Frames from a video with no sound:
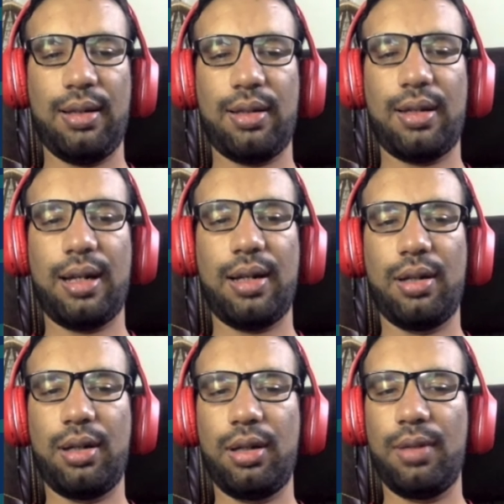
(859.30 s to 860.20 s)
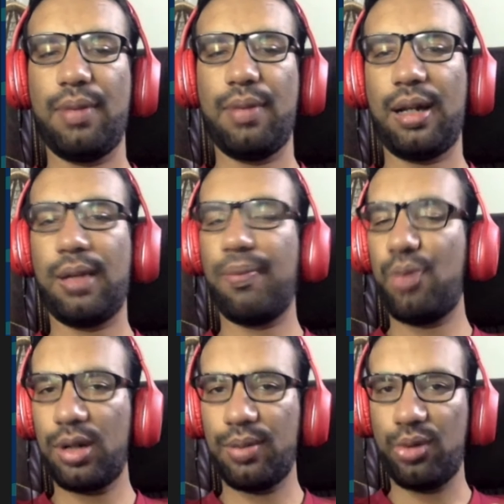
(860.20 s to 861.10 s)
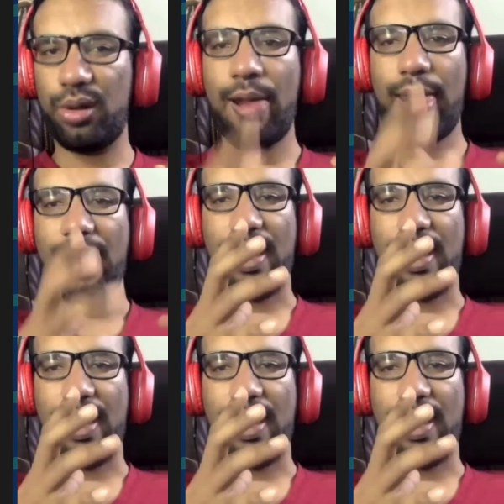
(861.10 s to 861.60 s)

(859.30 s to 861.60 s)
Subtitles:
inside the my composable,